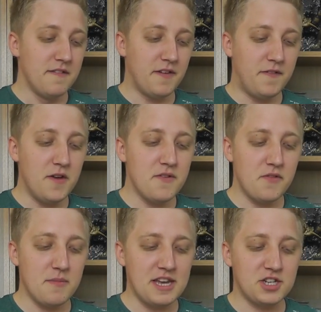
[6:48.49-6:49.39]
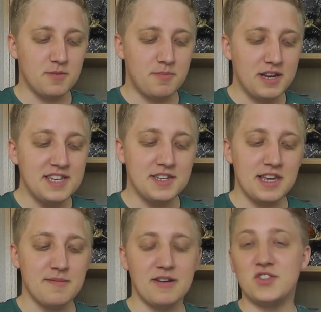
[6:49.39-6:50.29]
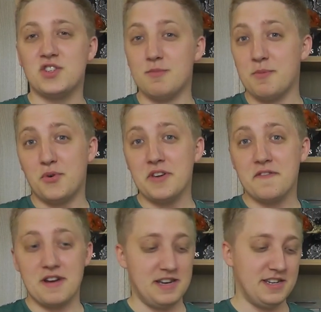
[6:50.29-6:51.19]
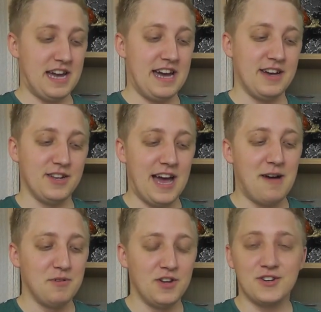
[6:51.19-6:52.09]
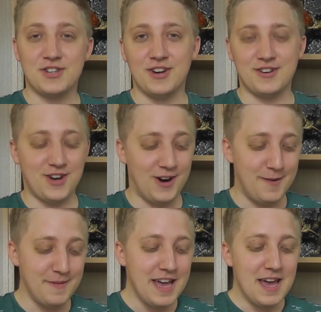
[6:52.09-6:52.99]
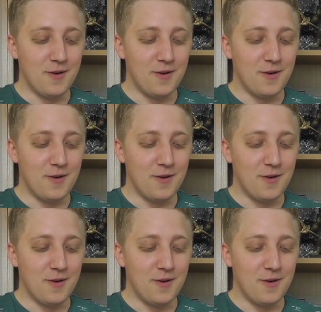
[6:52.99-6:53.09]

For further information, please email summerboyfriend@outlook.com.